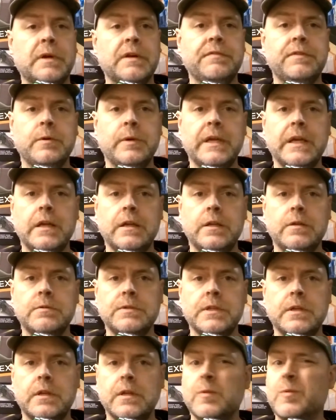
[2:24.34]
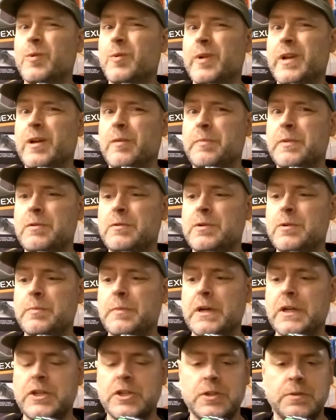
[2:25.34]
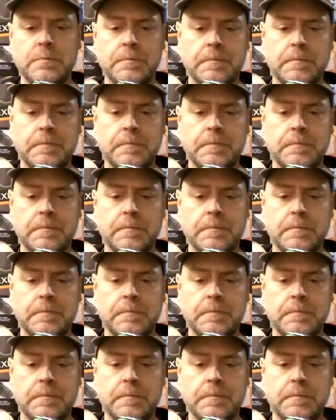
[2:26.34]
if you can't use it, it won't help you too much.